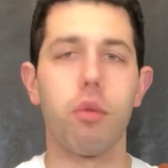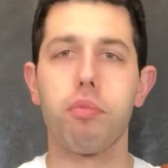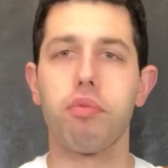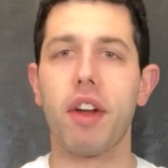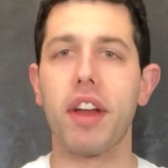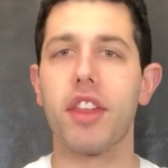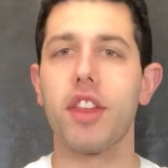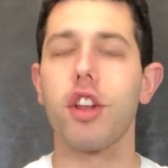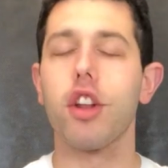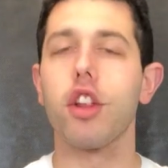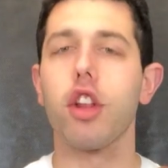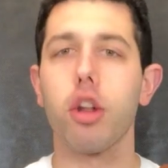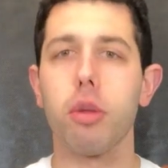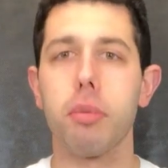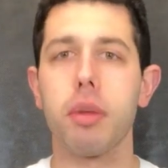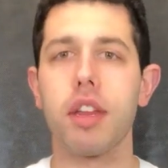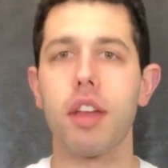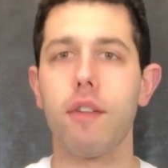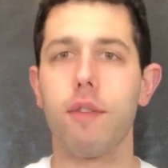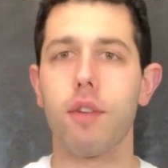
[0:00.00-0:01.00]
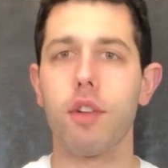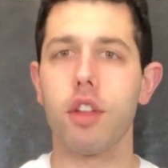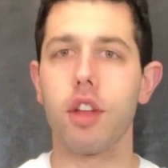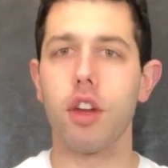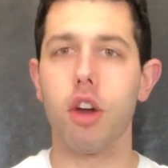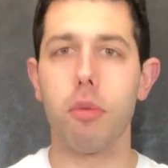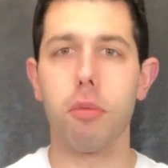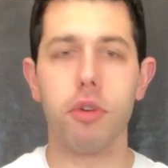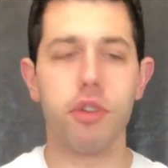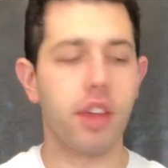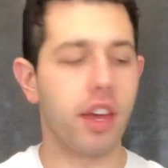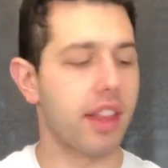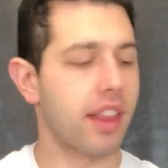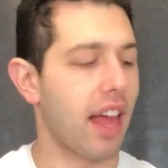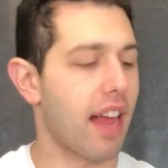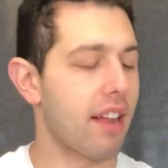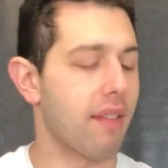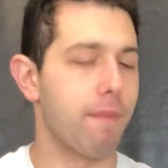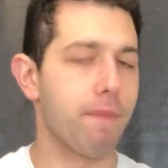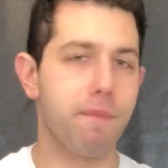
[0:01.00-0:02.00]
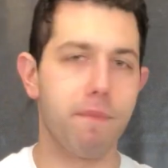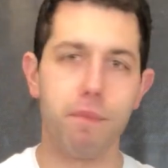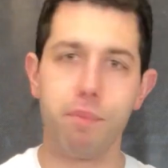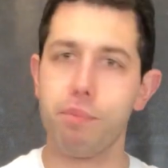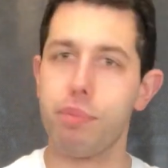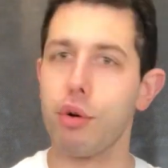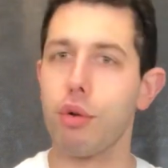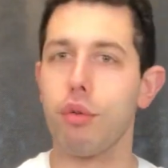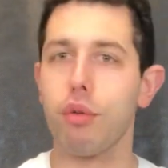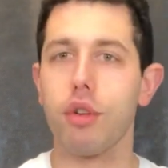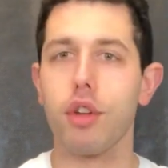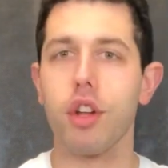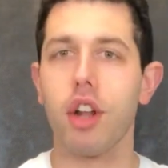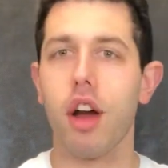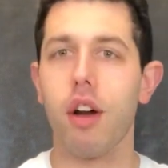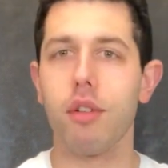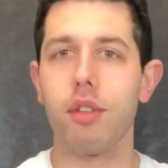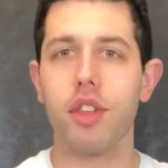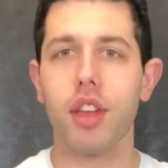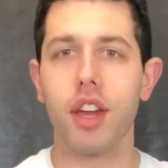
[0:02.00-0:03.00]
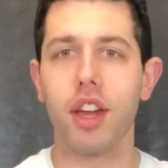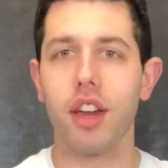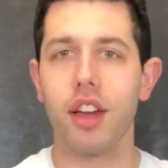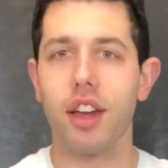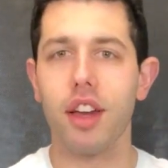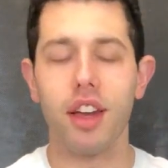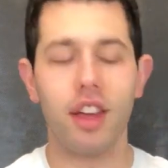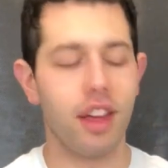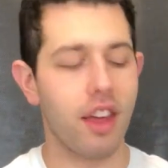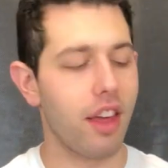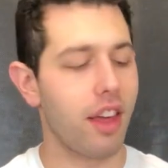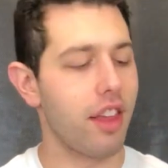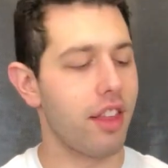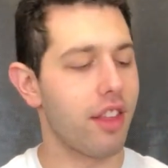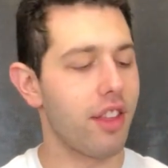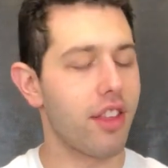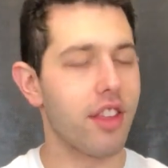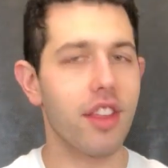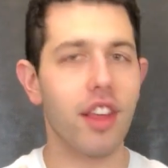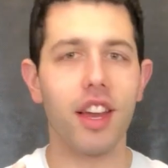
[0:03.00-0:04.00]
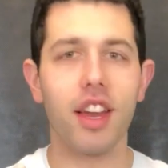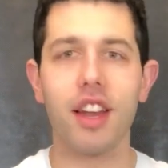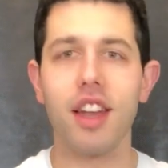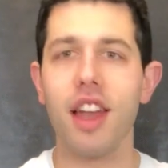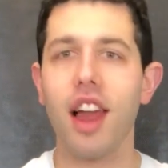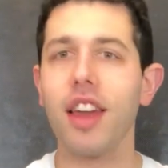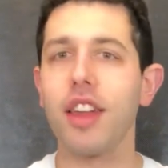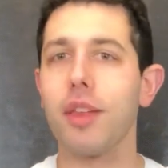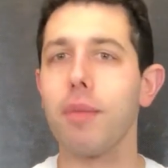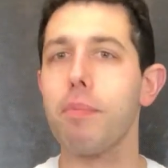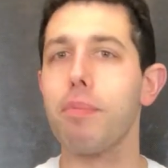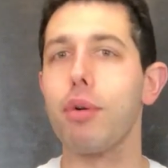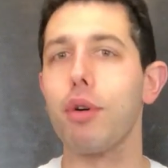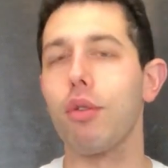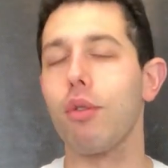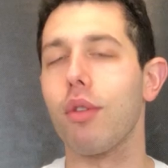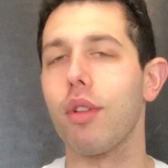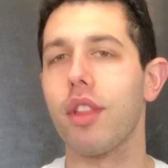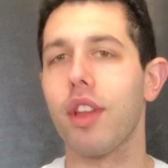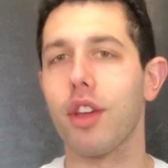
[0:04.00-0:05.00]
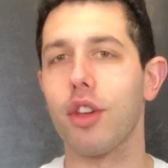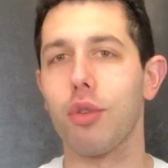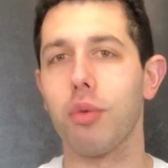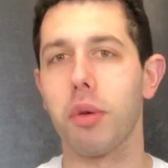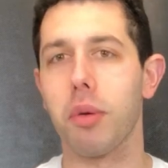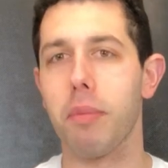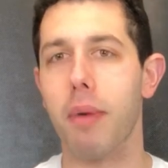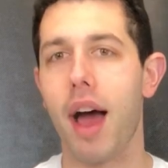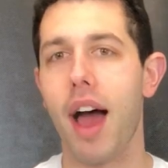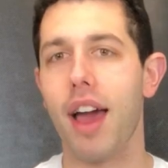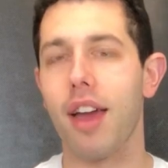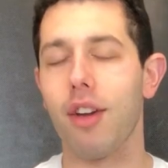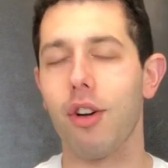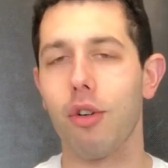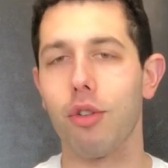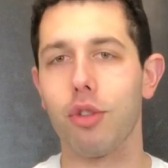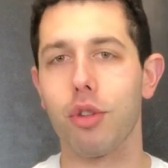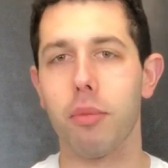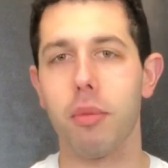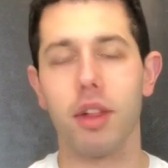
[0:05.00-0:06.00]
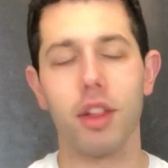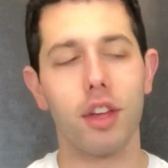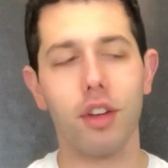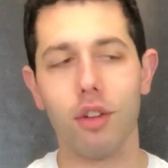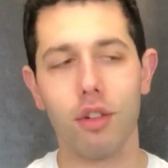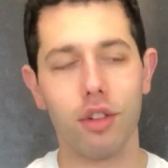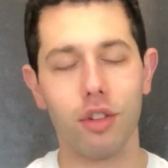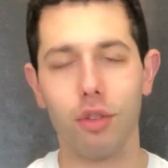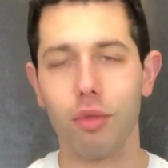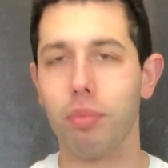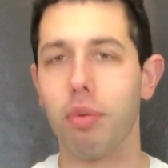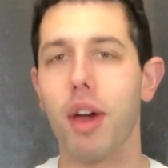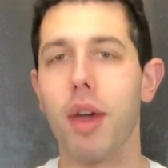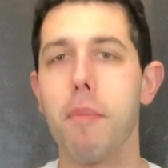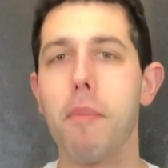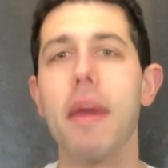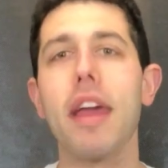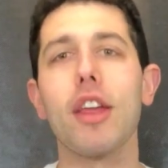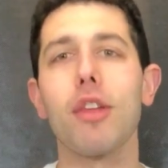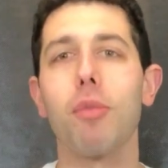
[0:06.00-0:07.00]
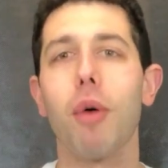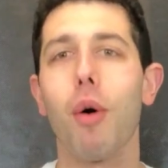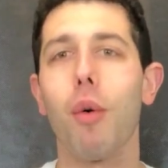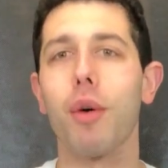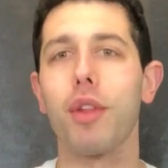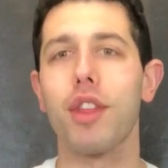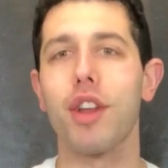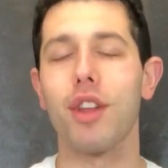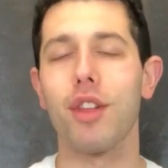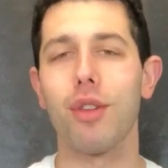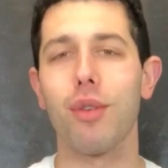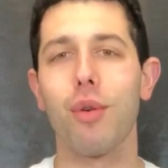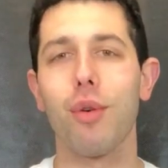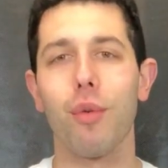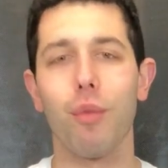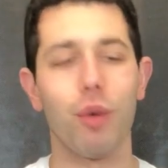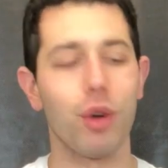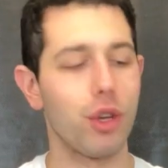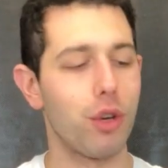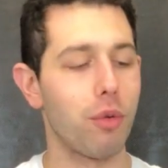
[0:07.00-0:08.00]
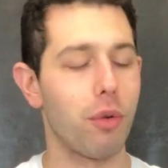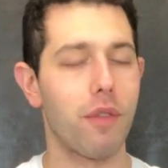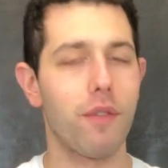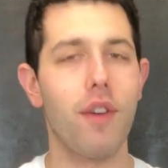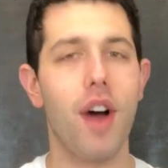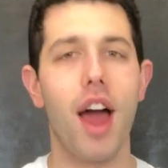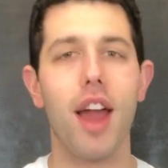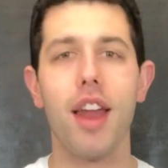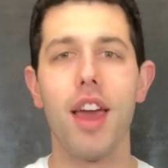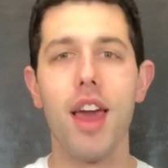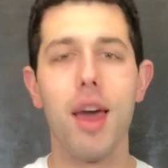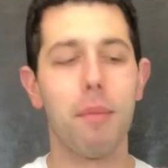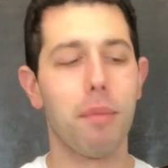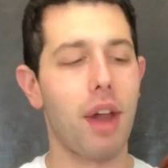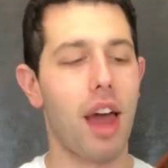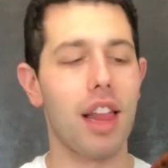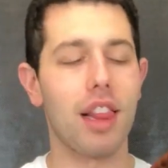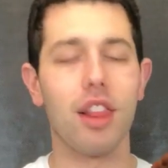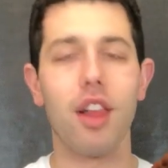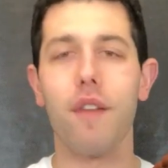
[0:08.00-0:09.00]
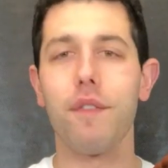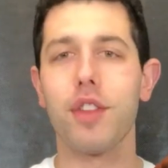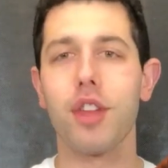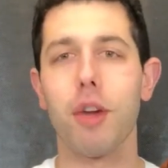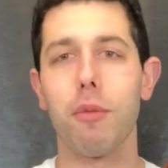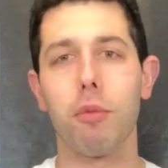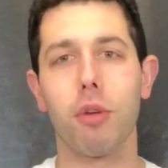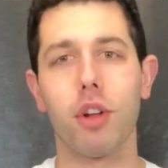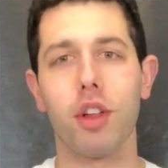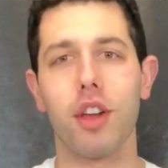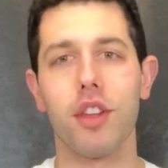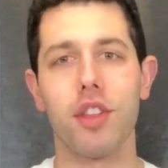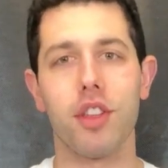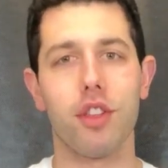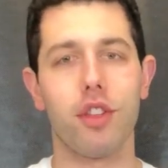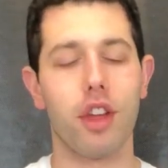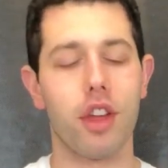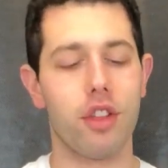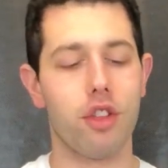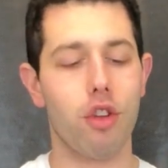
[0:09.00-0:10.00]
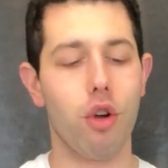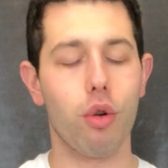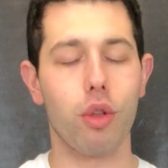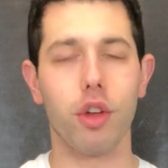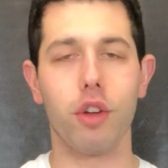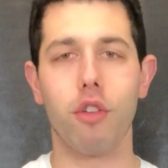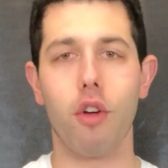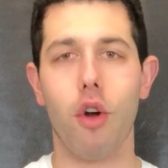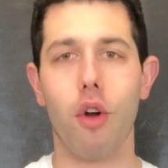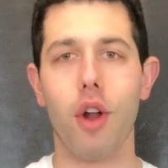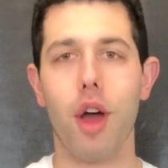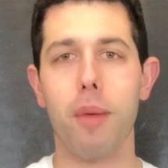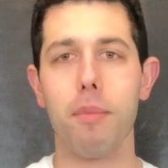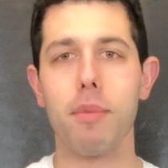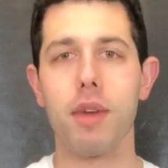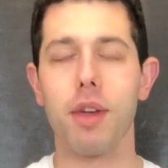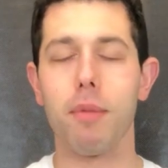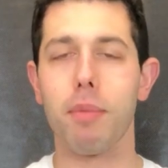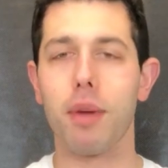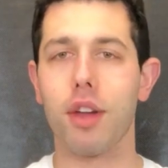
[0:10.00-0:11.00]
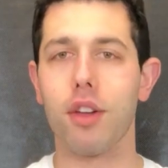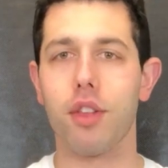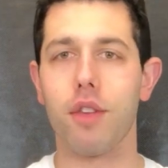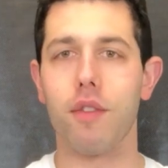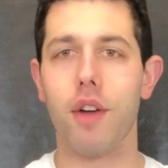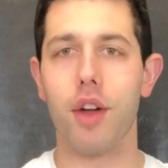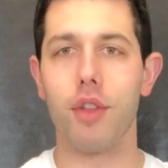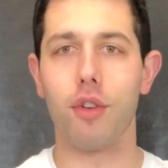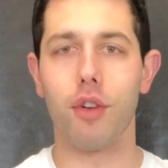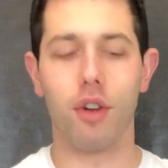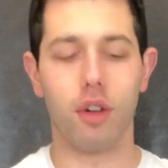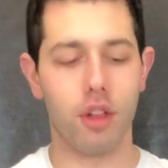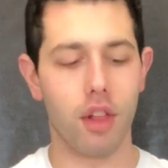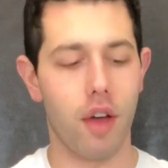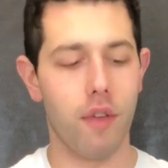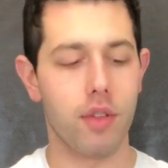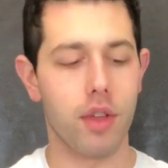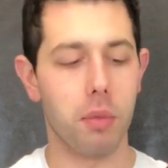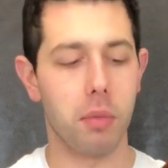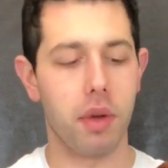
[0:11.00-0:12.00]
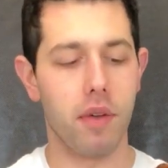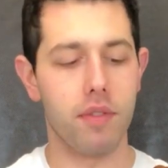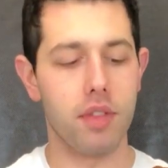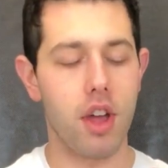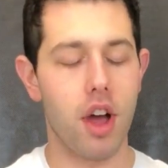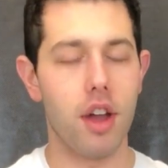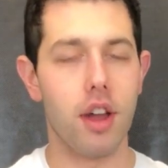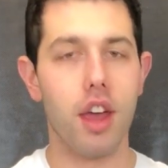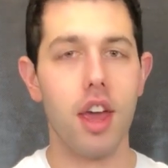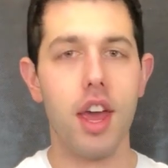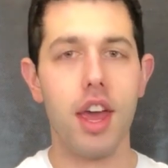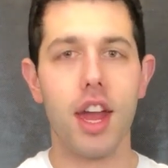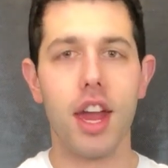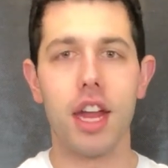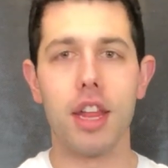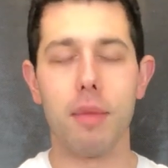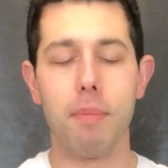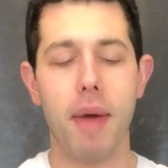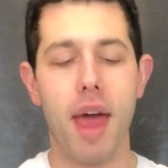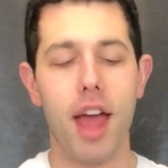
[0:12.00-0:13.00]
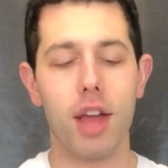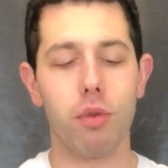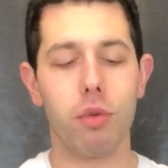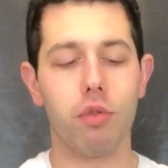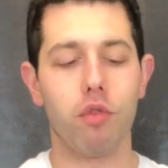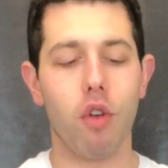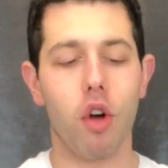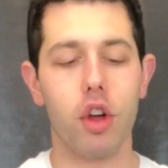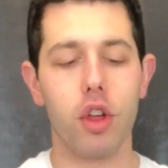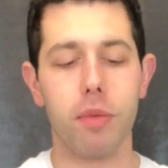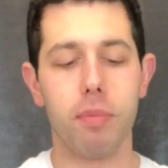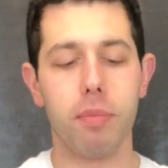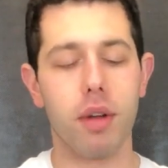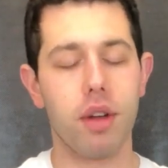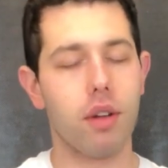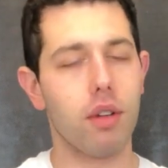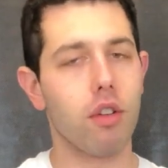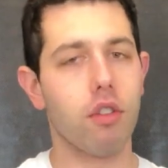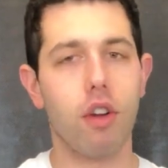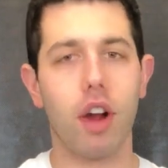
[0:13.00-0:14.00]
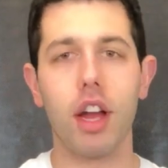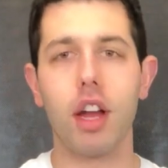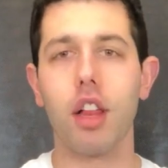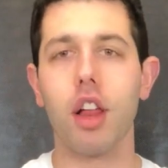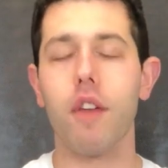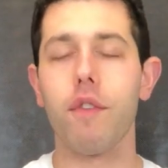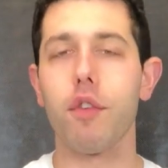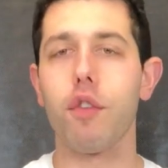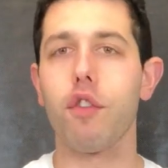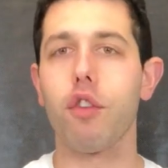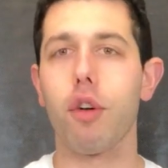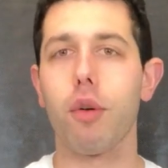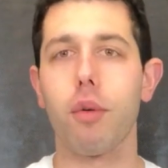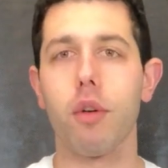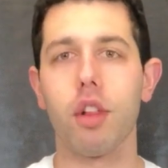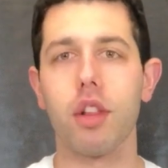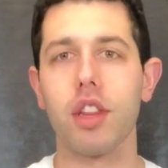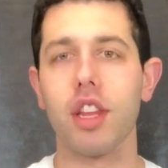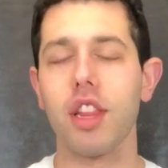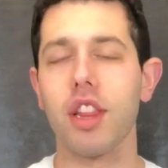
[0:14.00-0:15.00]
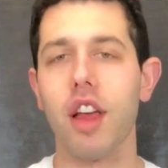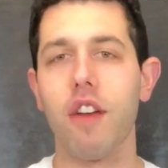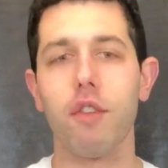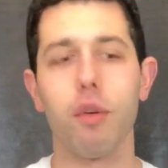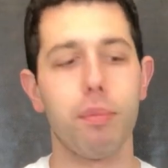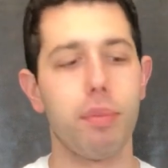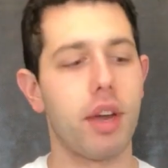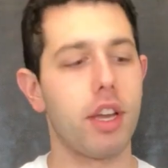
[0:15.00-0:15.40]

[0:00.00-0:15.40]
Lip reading: breaks in a little bit differently, almost like that boot. You know, it's like this is like a nice boot that you would buy ultimately, only you're playing baseball with it is what you would find. But I love timber glaze. It's totally grown on me because of other gloves that we have done in the past with Rawlings. But great glove if you're an elite level